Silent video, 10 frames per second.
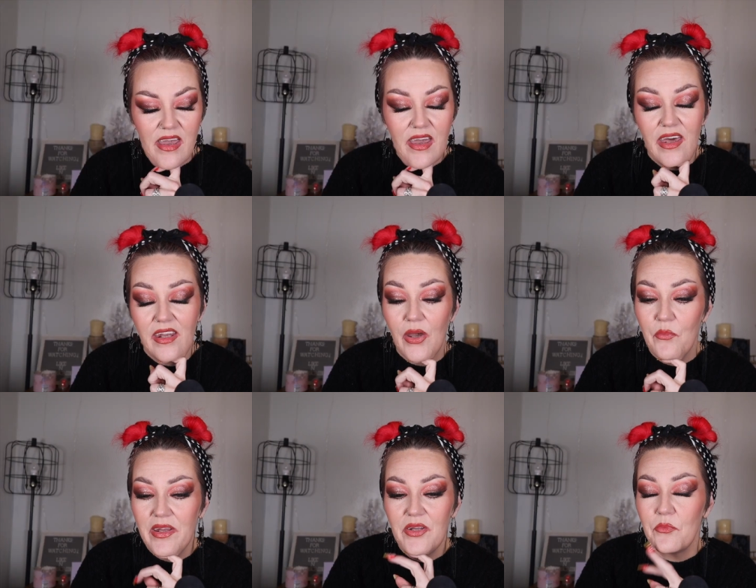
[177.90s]
and I
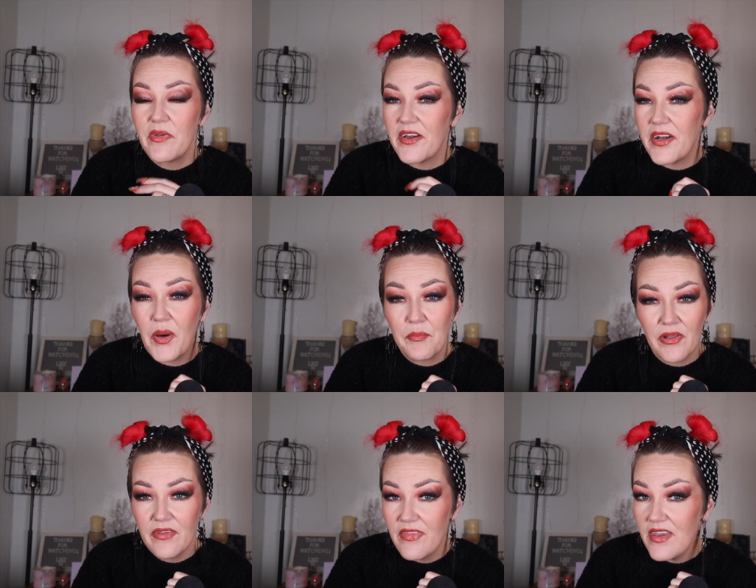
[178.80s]
went in with a couple
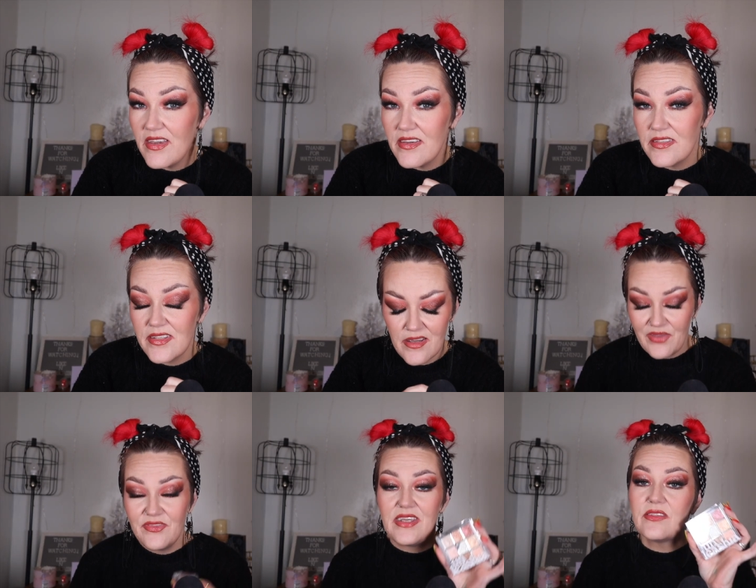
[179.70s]
of these,
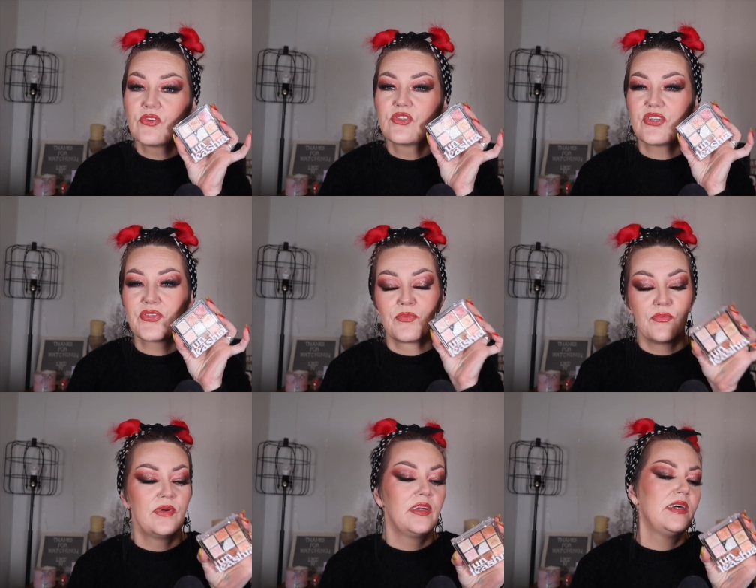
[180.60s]
and these are just
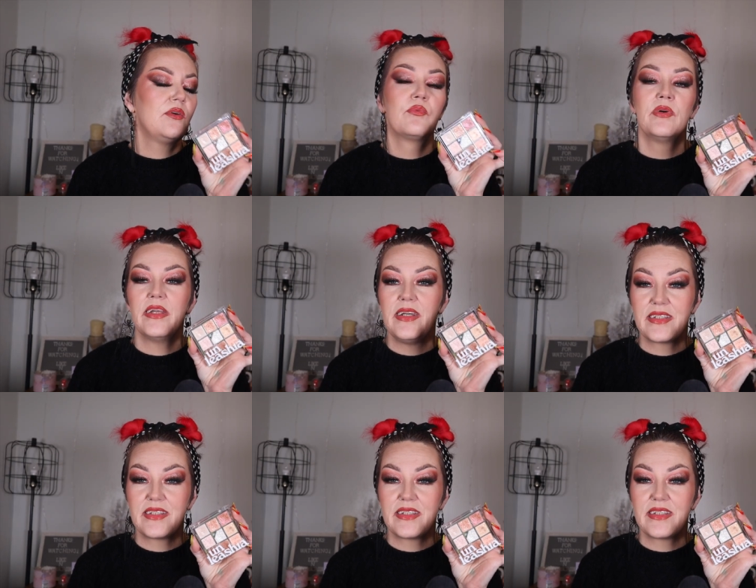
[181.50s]
really, really